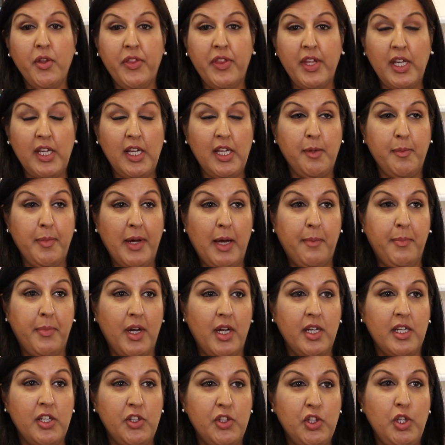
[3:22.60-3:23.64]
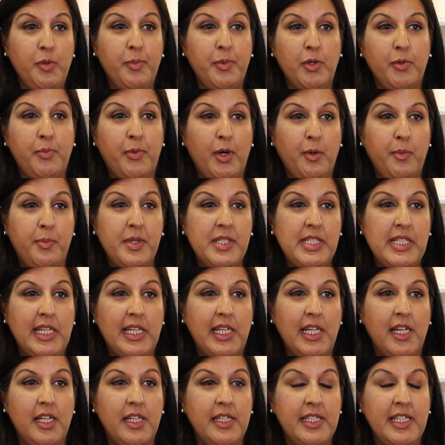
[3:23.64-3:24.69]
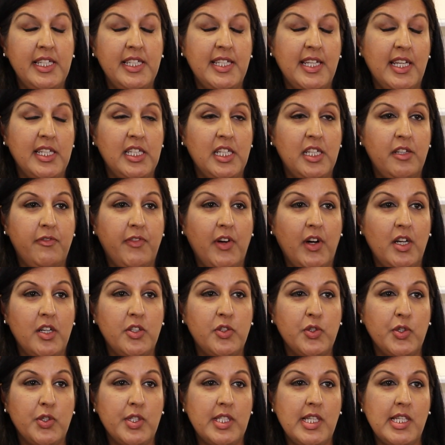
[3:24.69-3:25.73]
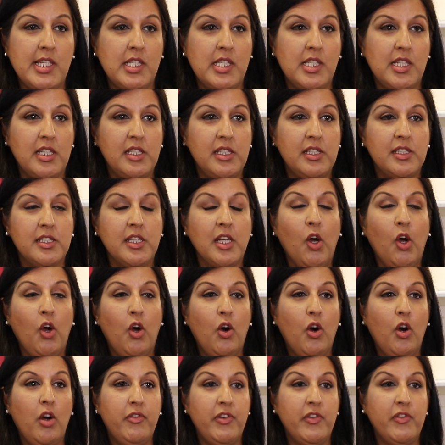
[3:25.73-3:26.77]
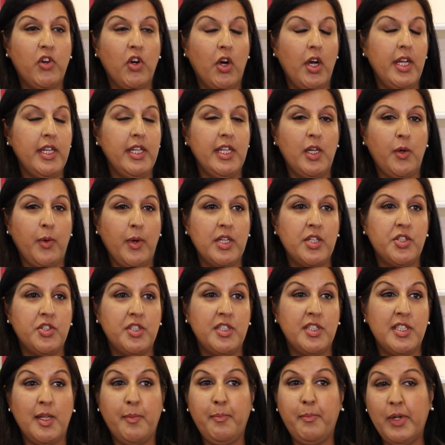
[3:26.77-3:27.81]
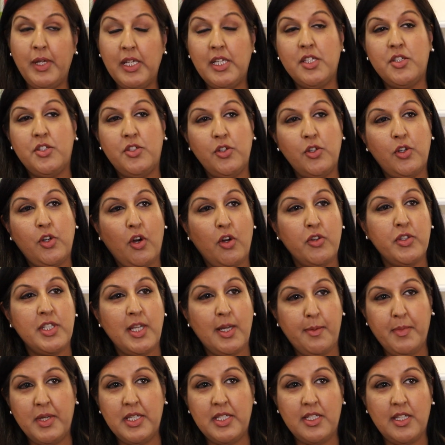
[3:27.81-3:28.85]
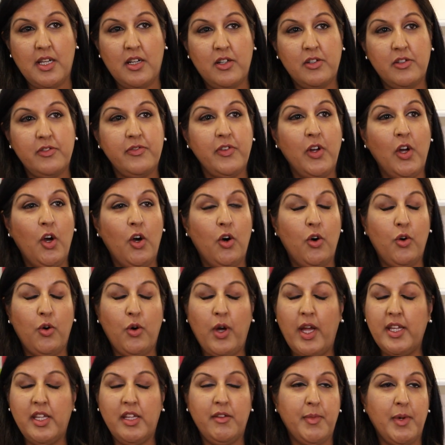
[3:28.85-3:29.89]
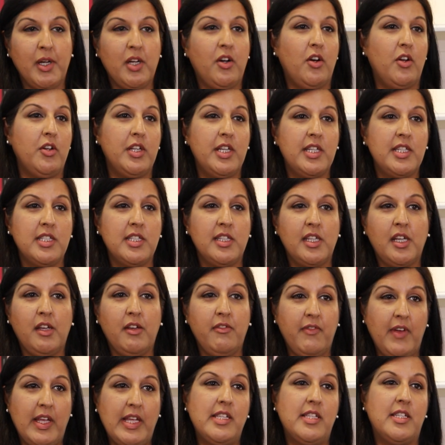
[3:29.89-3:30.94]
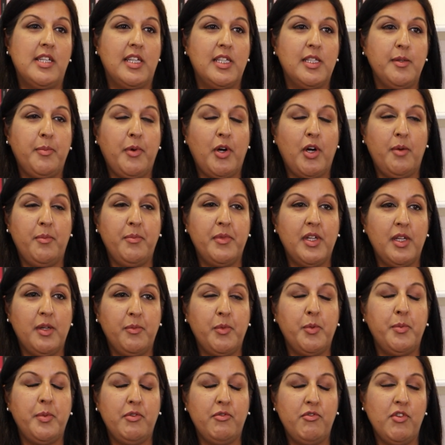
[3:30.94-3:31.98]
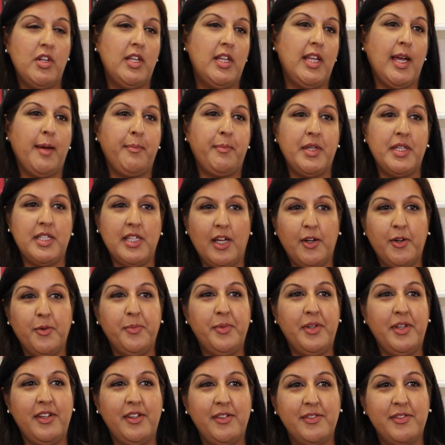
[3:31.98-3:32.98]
you are thinking about buying a new build property and need any advice or assistance, or if you've got any questions, then please do contact myself or any of my colleagues in the conveyancing department and we'll be really happy to help.